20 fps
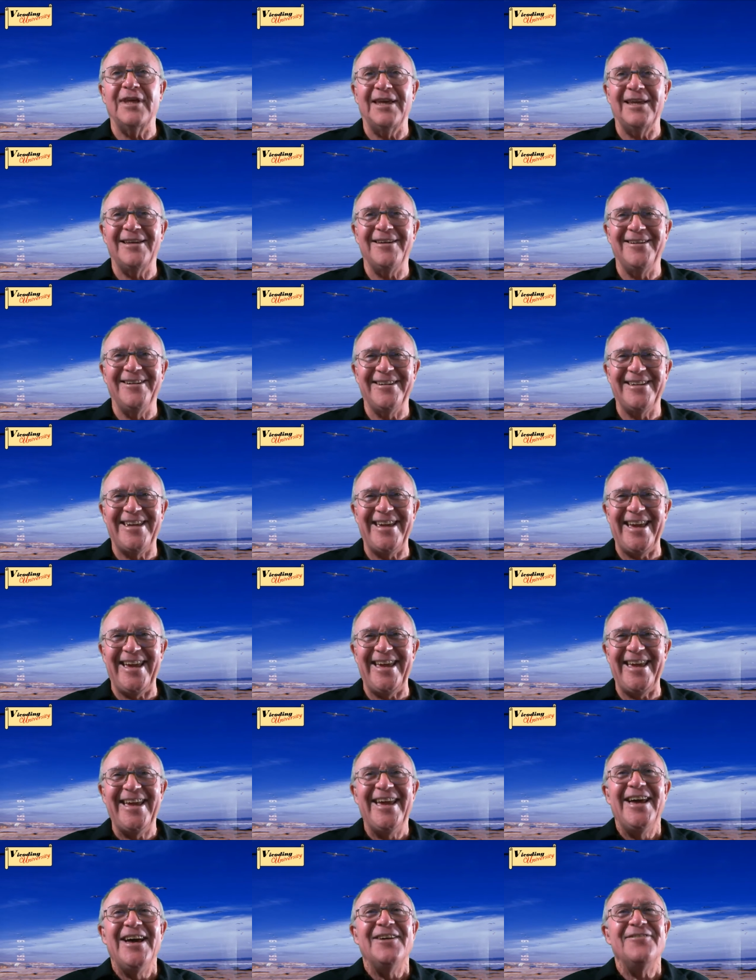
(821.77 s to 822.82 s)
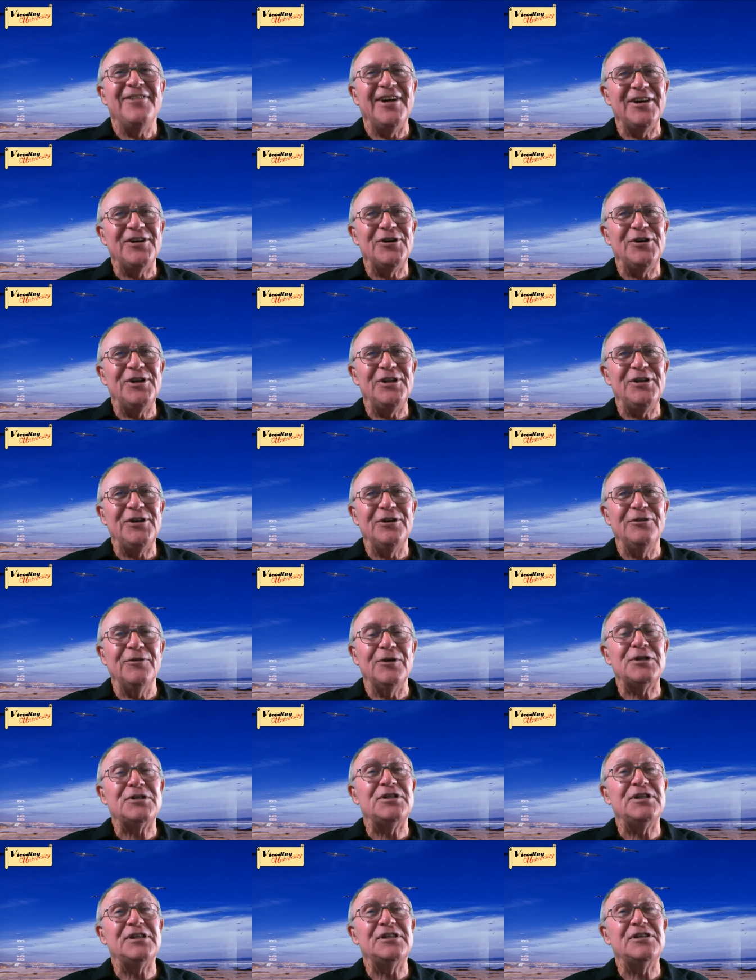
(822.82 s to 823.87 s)
Okay, by Coding University,
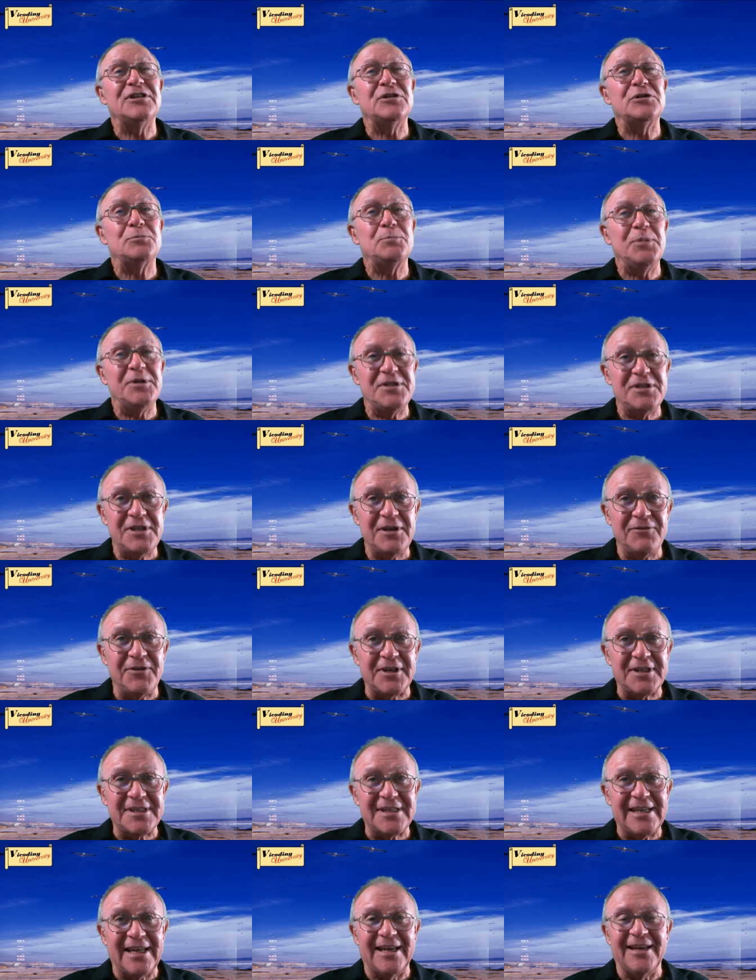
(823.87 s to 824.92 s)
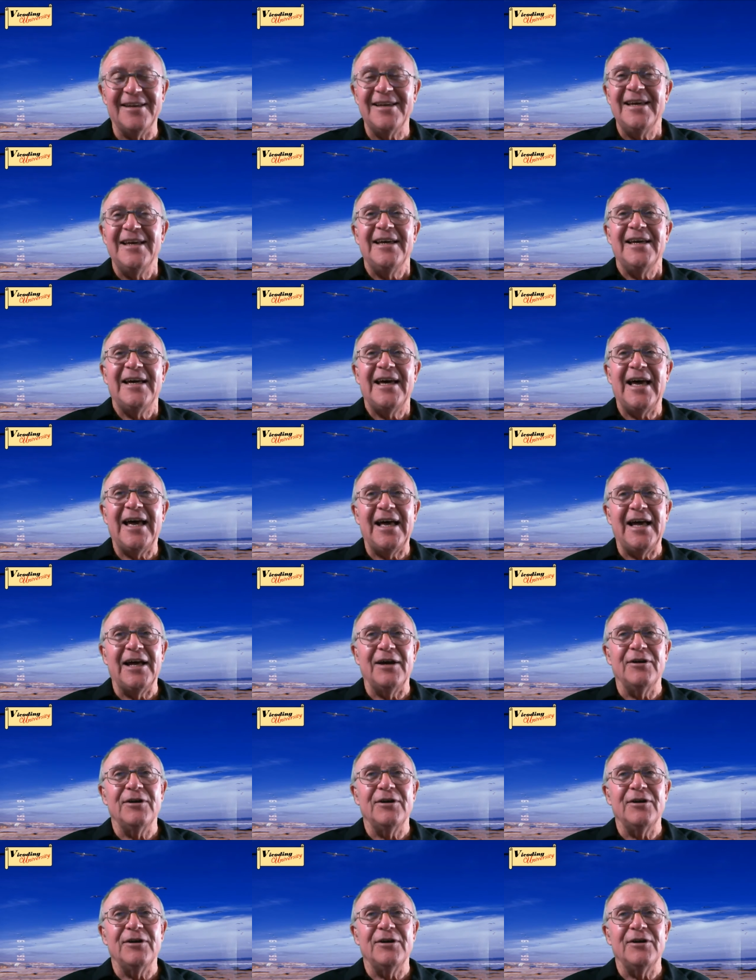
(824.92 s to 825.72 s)
this is specifics now.